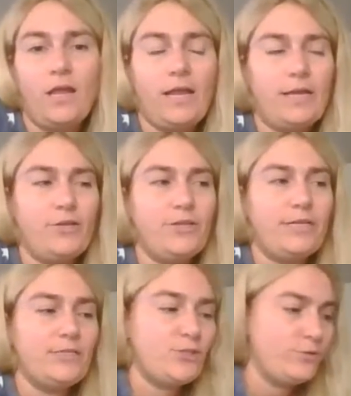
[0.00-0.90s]
you
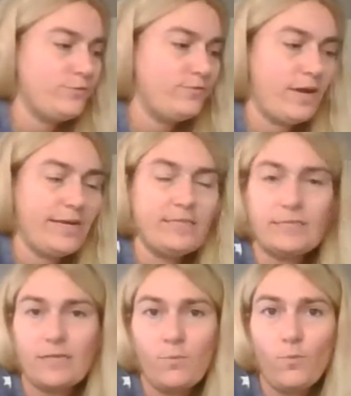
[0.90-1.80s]
need to find
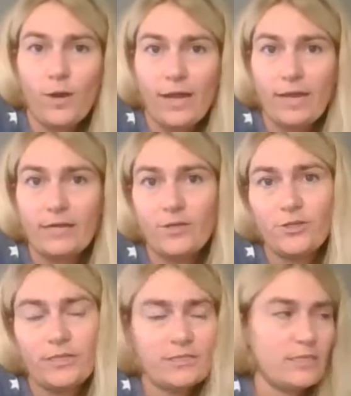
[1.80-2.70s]
some way.
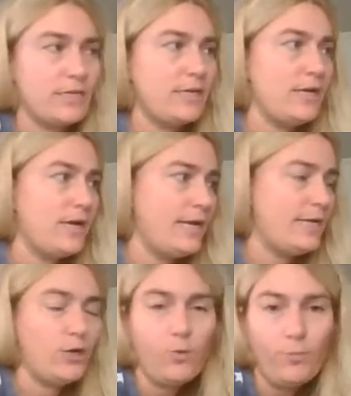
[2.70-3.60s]
You need to get
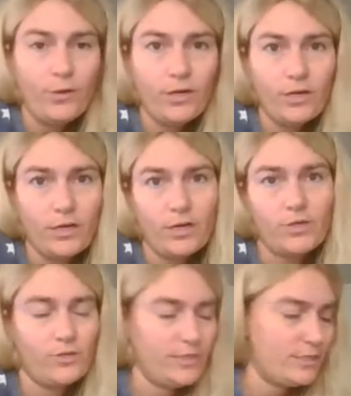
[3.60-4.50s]
a notebook.
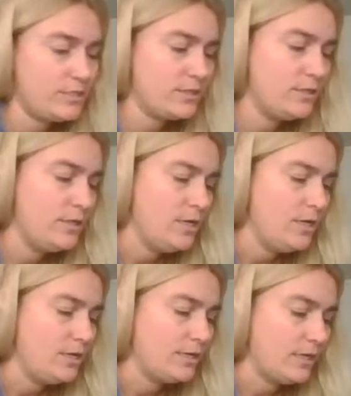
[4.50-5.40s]
You need to
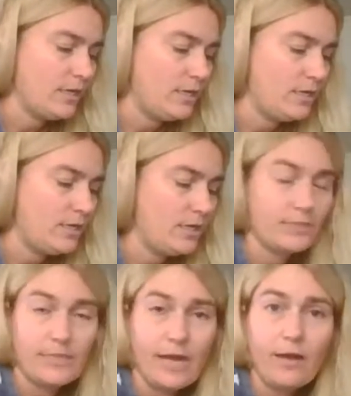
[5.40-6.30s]
get
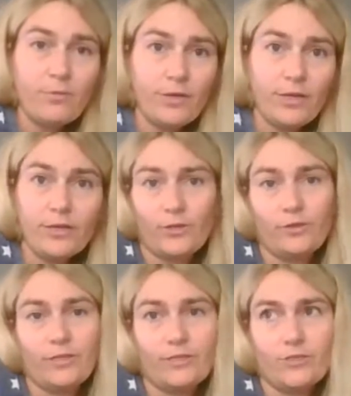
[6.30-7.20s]
a tablet.
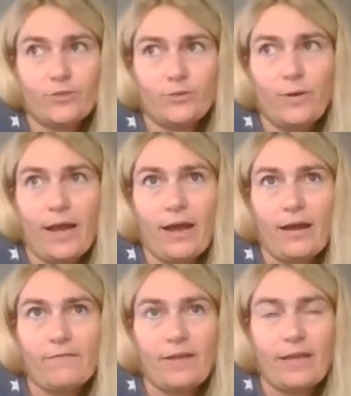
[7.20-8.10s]
You need to
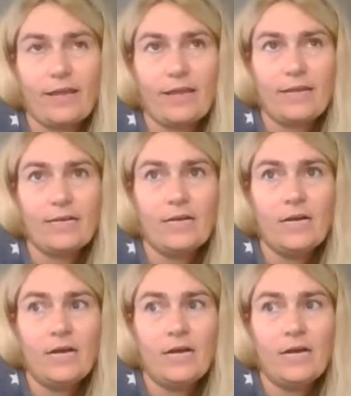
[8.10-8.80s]
have a